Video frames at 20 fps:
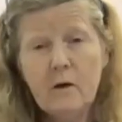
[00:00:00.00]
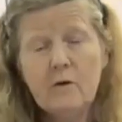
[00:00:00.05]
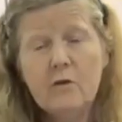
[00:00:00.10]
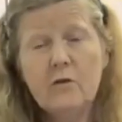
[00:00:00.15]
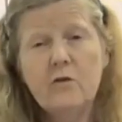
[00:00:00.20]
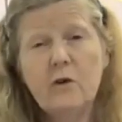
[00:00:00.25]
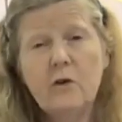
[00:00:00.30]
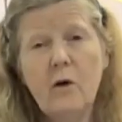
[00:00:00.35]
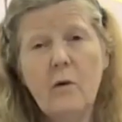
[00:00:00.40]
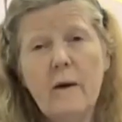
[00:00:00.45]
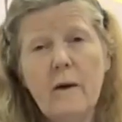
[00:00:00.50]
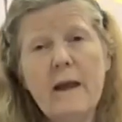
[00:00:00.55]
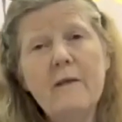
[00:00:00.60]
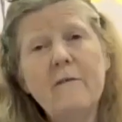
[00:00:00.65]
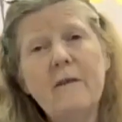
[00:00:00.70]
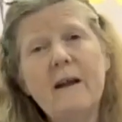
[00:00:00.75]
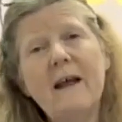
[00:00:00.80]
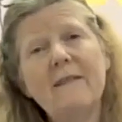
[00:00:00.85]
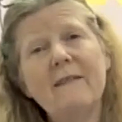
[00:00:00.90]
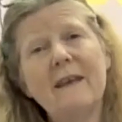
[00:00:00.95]
So
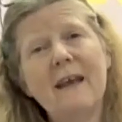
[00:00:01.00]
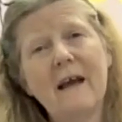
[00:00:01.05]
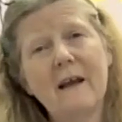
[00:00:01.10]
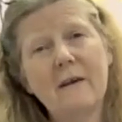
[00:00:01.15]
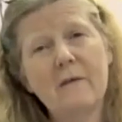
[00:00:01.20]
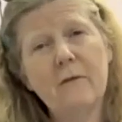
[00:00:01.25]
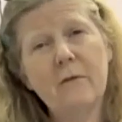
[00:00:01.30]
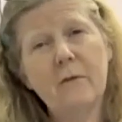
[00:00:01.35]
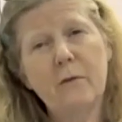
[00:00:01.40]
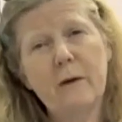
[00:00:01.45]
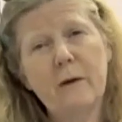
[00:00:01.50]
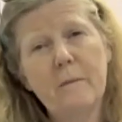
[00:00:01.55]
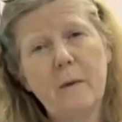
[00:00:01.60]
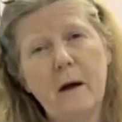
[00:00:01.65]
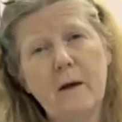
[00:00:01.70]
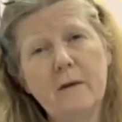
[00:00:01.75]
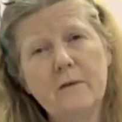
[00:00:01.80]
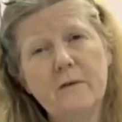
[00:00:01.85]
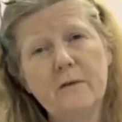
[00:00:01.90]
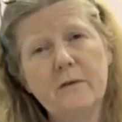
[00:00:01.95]
even at the end of 3
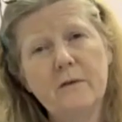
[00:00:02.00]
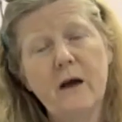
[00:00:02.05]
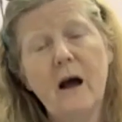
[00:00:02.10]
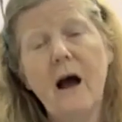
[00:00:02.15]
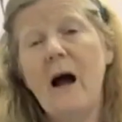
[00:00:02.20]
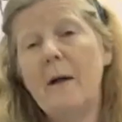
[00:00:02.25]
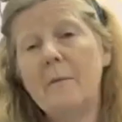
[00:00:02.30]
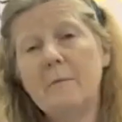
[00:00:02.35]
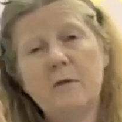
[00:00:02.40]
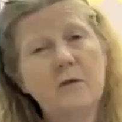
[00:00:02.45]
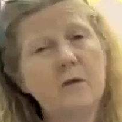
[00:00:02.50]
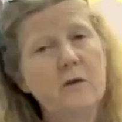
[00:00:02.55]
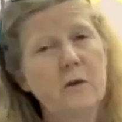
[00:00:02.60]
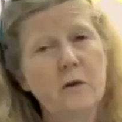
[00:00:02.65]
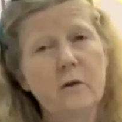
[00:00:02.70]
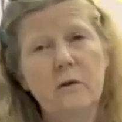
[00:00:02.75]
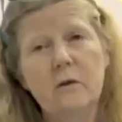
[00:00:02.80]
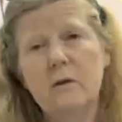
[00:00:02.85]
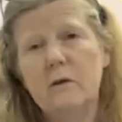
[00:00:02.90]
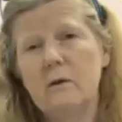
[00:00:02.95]
months, I'm
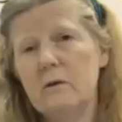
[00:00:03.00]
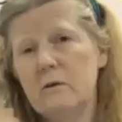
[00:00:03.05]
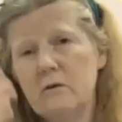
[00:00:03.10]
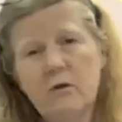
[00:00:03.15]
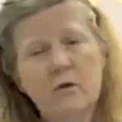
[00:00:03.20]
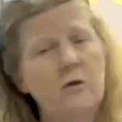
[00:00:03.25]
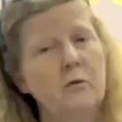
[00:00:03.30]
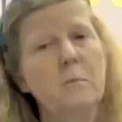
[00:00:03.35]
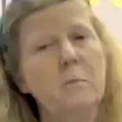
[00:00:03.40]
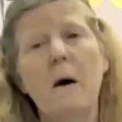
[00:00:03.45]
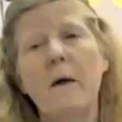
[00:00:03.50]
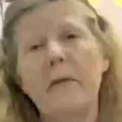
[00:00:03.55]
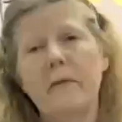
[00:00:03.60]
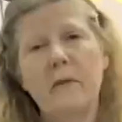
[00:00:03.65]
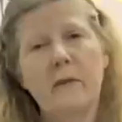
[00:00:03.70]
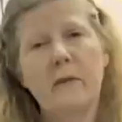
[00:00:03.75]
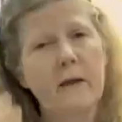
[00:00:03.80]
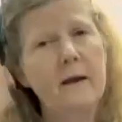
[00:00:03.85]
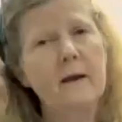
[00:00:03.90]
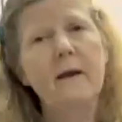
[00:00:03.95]
still just
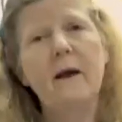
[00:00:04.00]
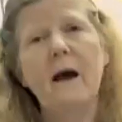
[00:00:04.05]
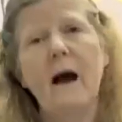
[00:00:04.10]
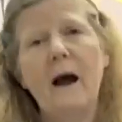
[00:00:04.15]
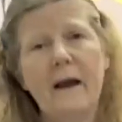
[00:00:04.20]
monthly.